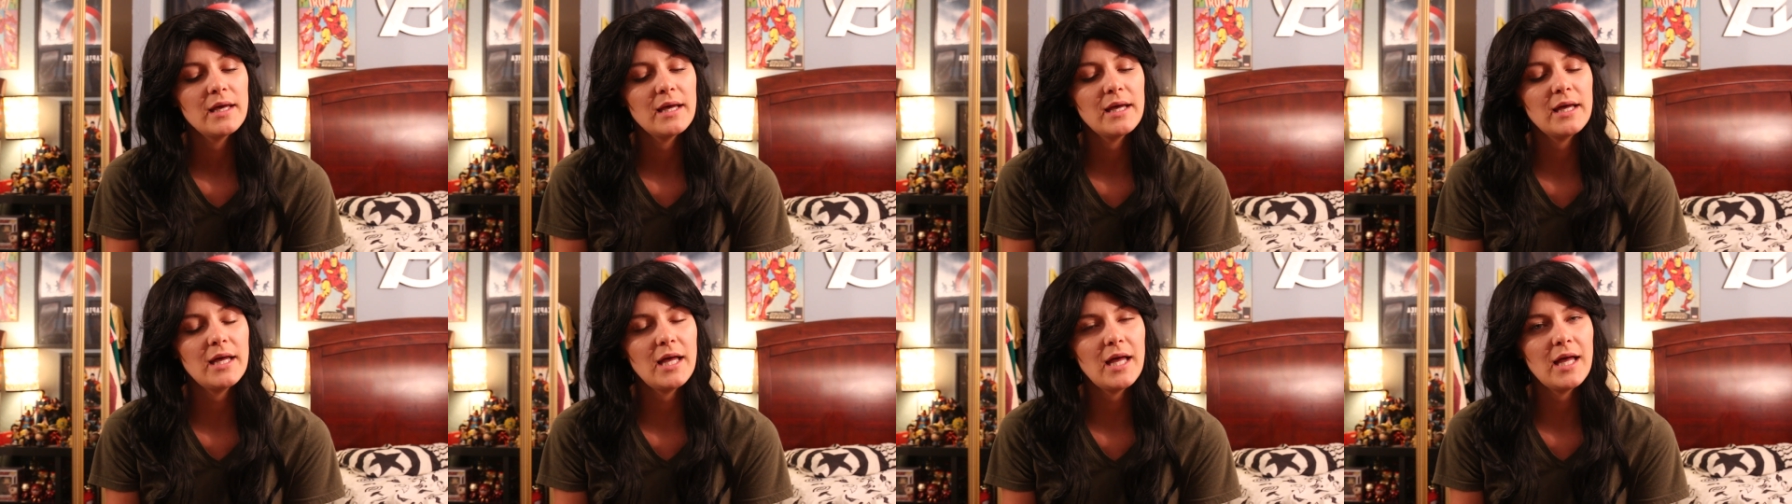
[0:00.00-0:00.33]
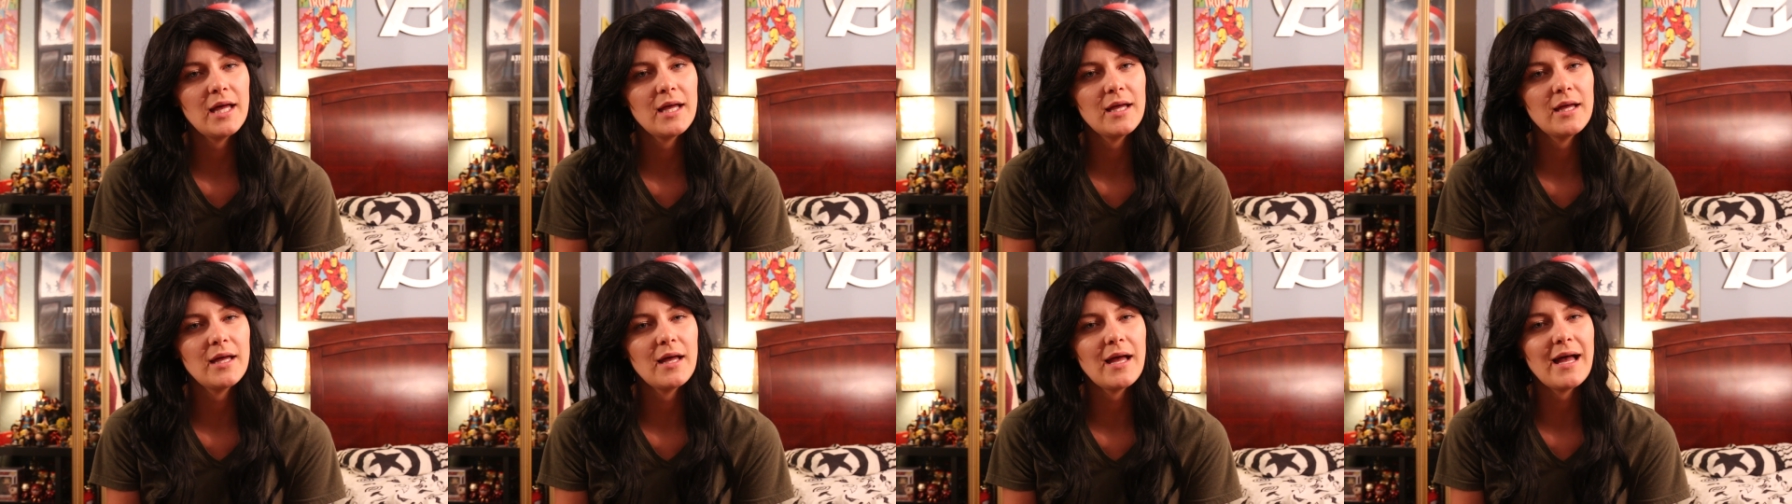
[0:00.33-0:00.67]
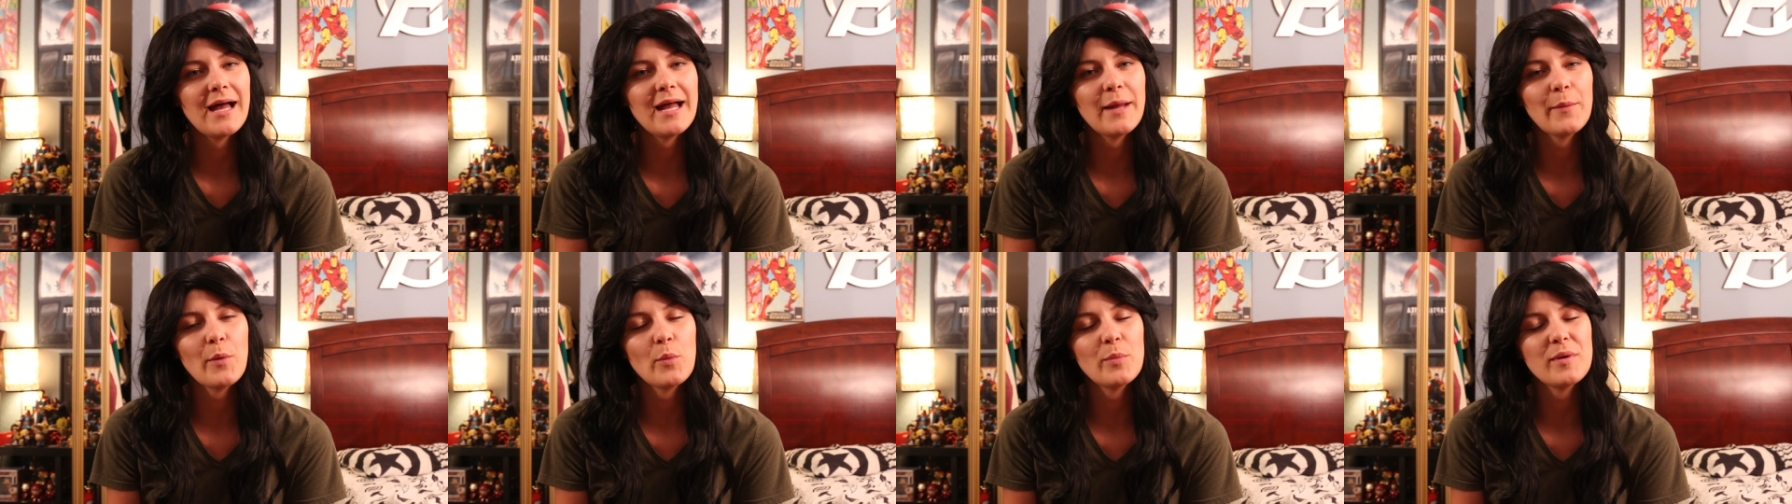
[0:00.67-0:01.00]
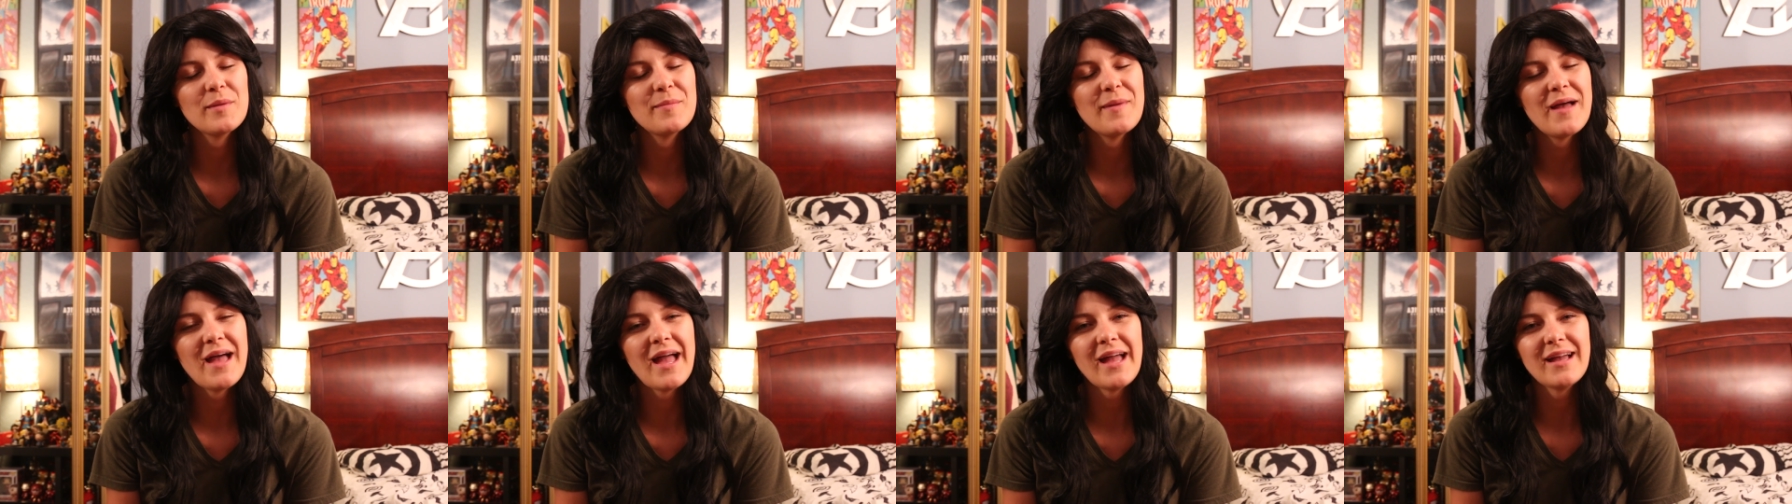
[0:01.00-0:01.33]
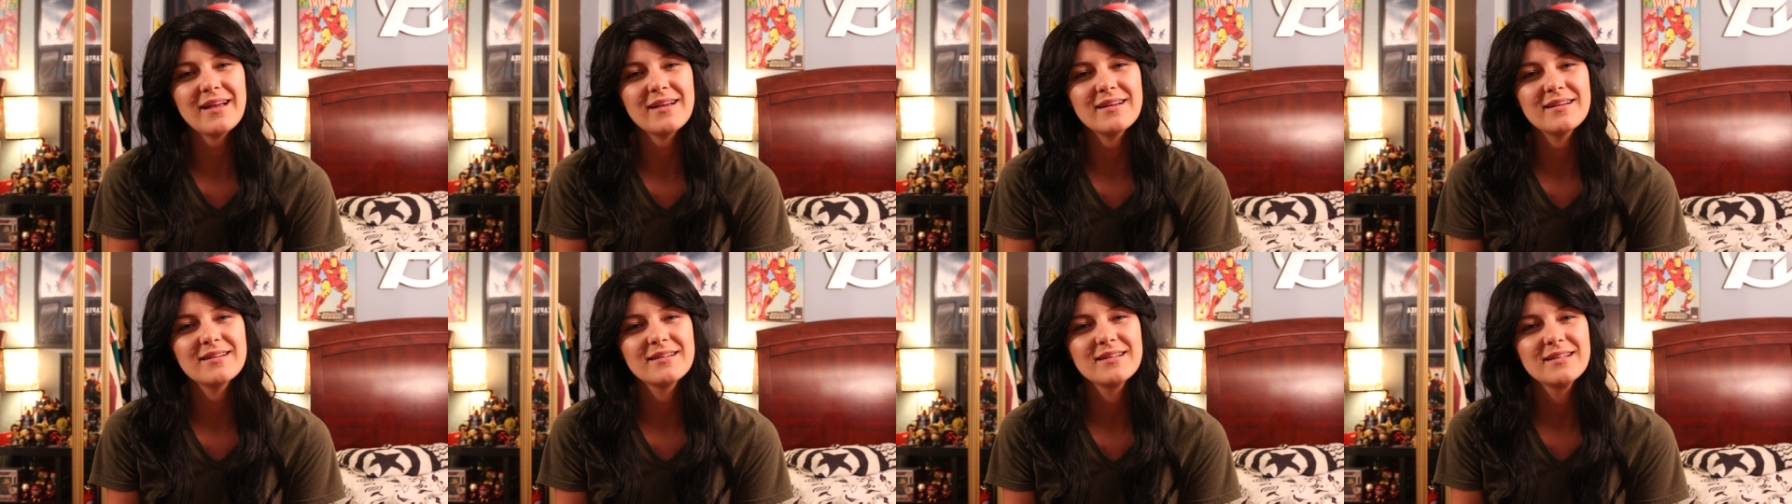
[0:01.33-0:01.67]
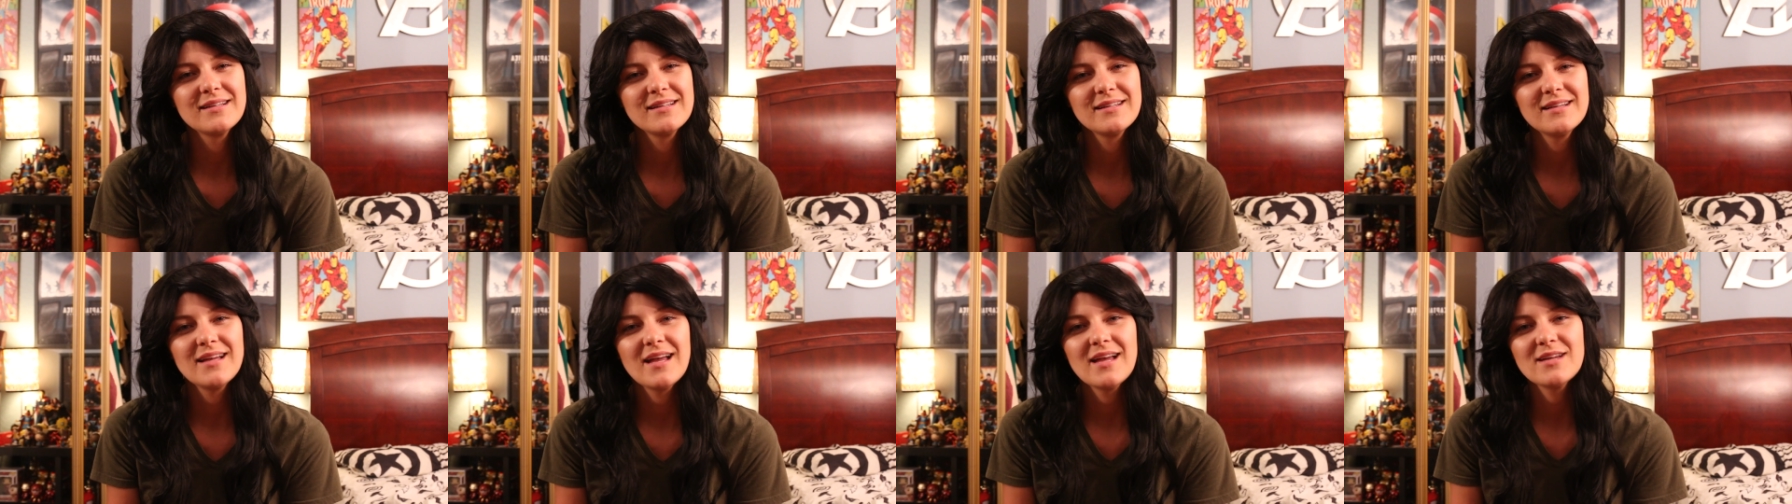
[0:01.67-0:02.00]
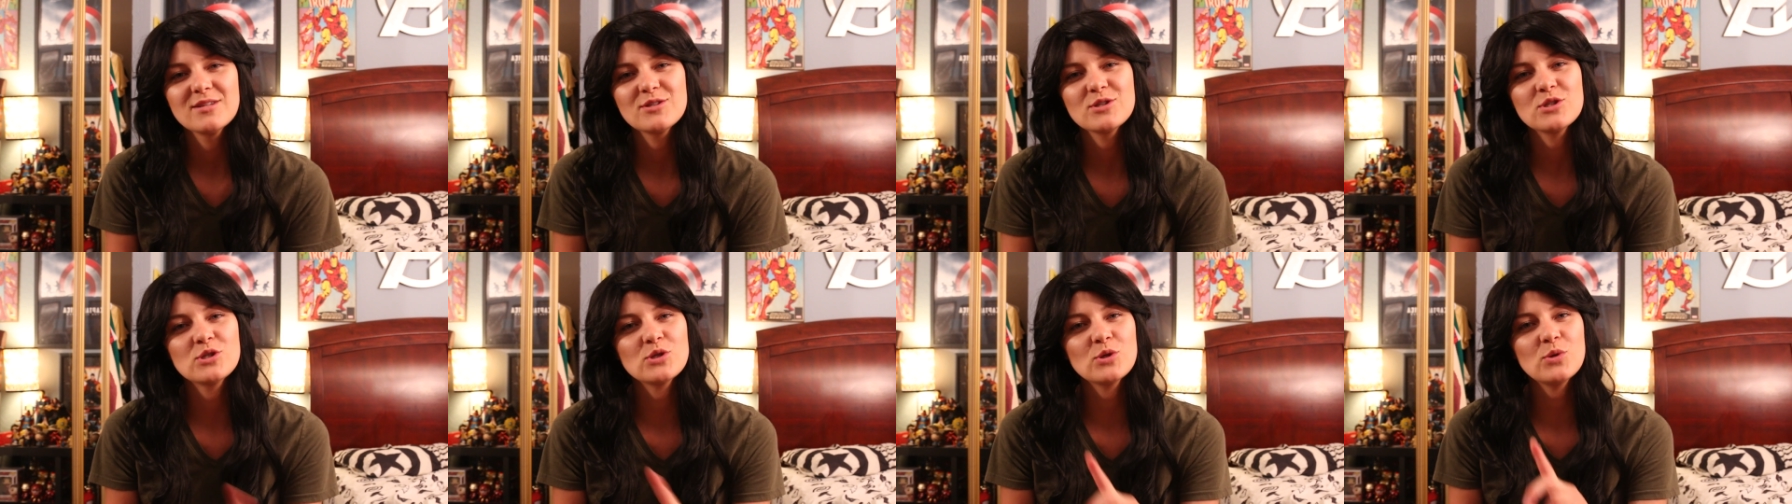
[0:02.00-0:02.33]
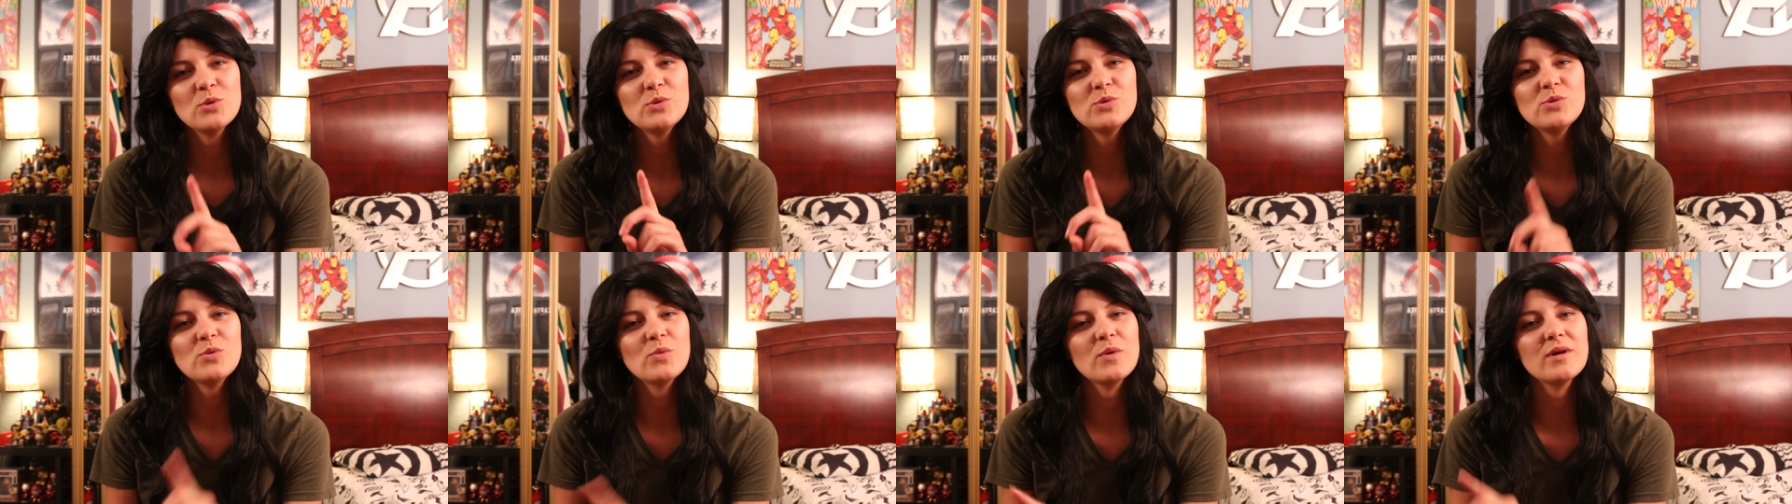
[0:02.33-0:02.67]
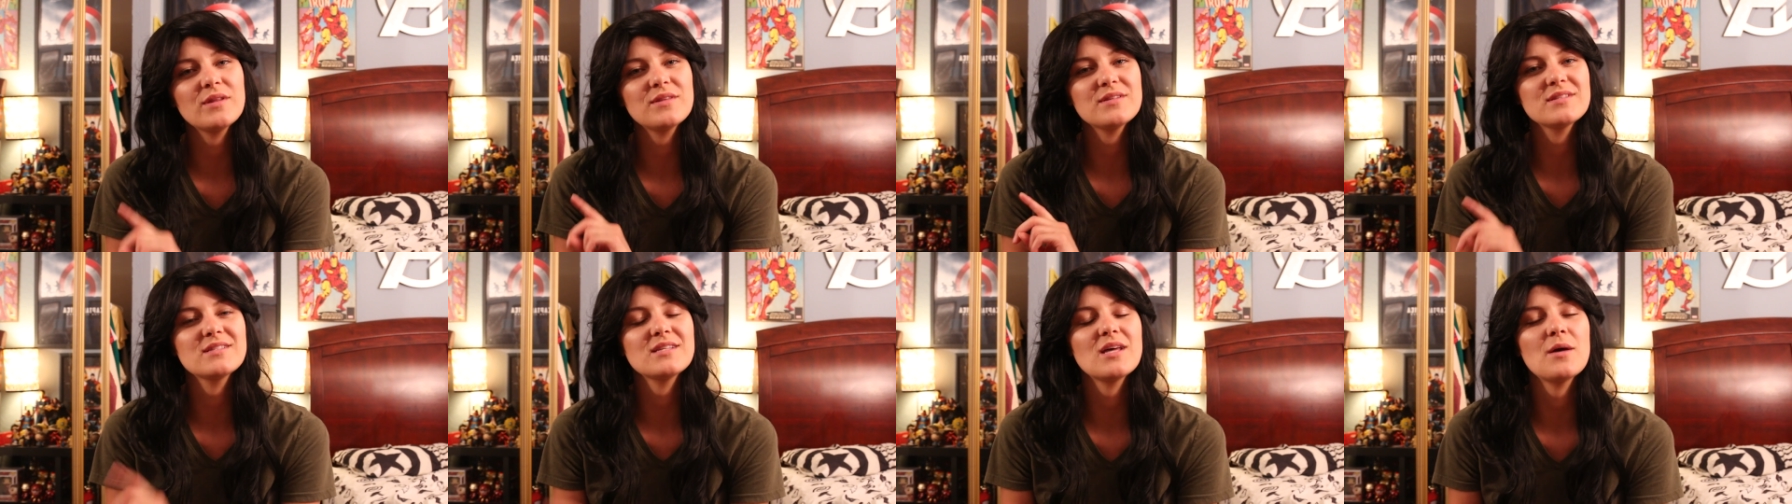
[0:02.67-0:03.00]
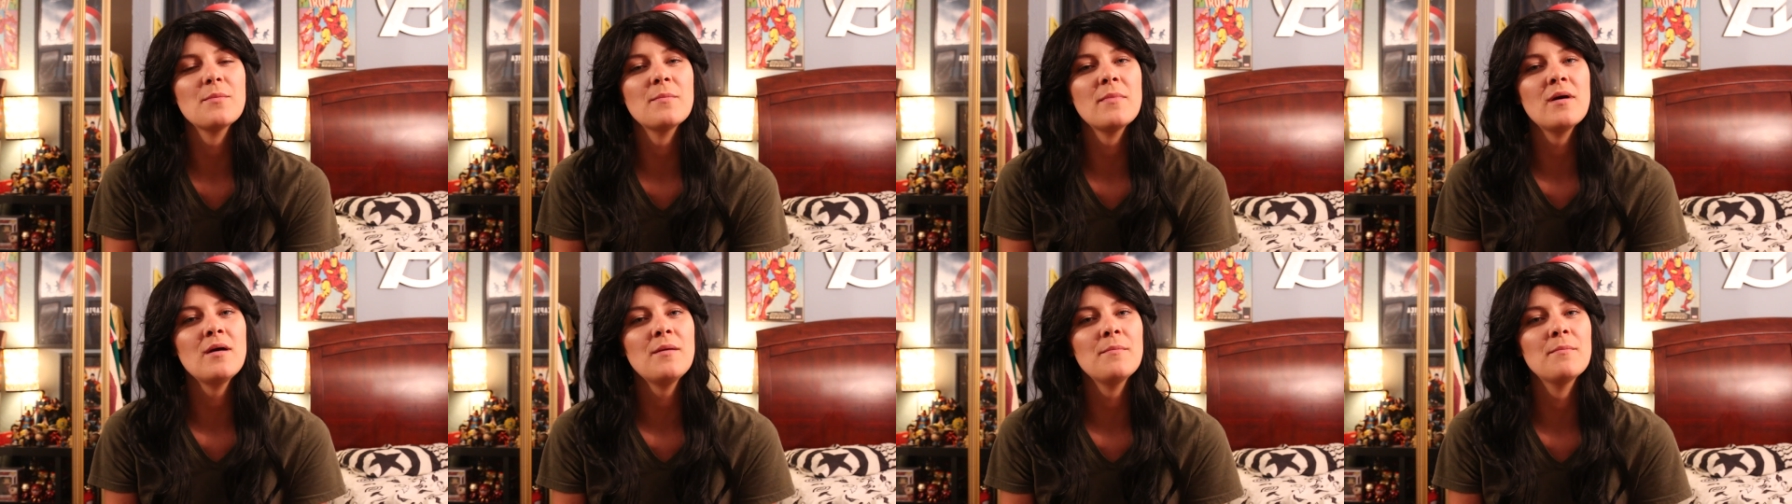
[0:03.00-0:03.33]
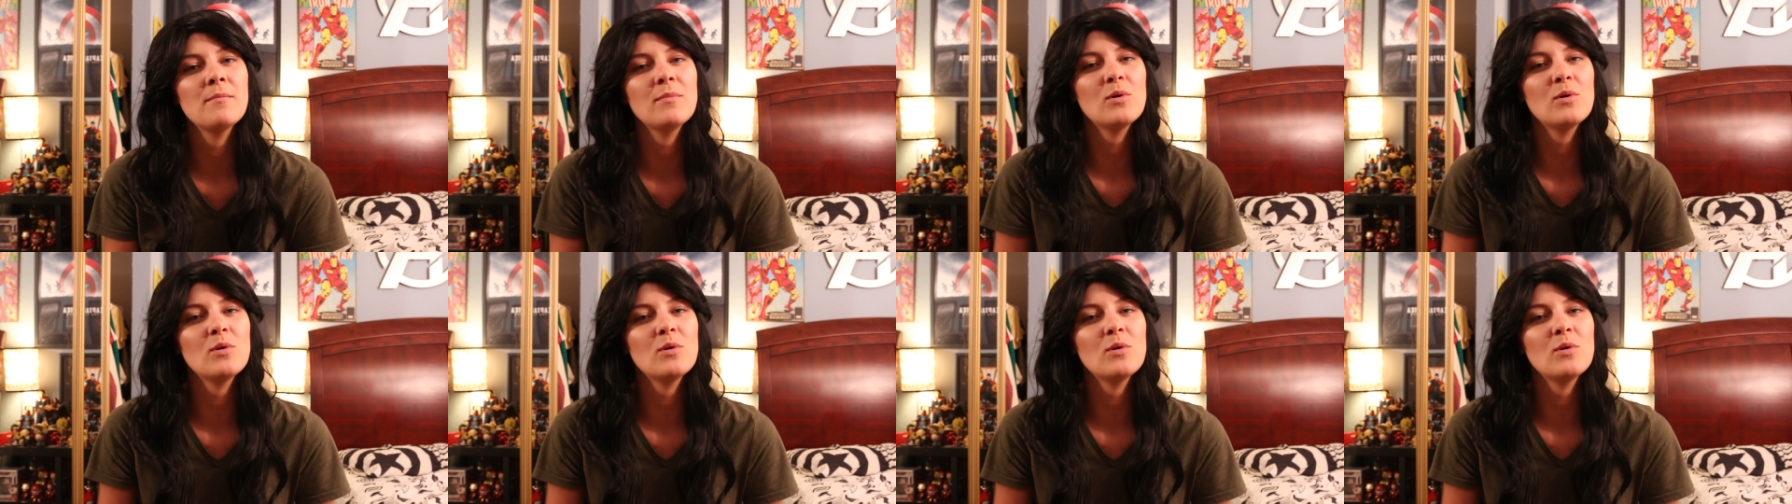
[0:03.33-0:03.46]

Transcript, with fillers: Uh, I will be back soon with some